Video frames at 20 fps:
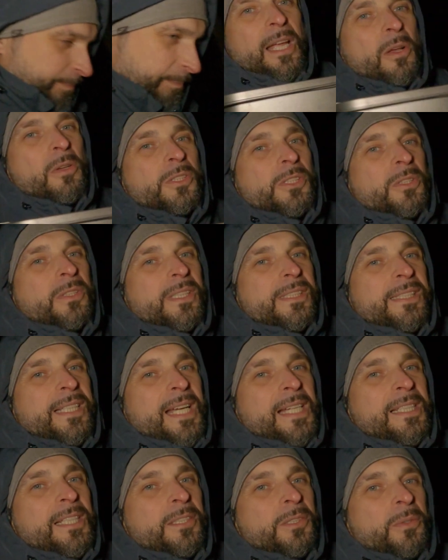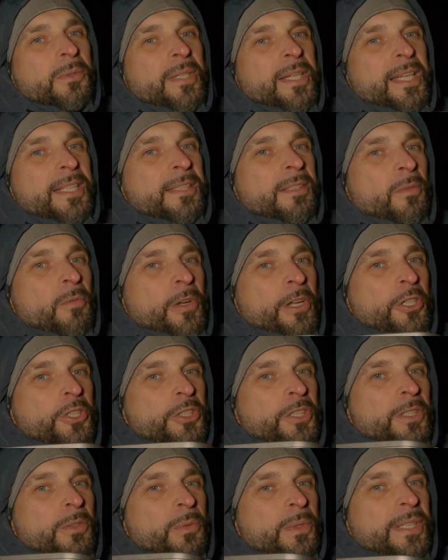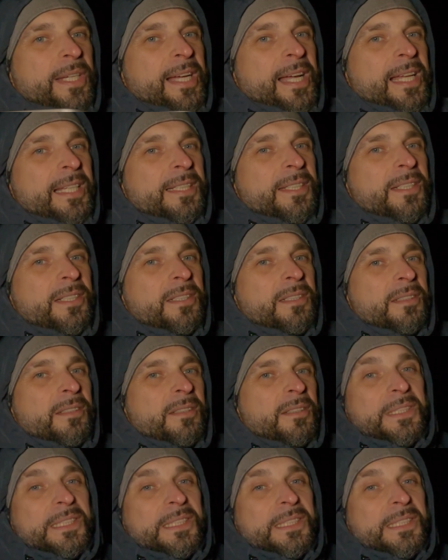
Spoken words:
I also decided to get version with the handle.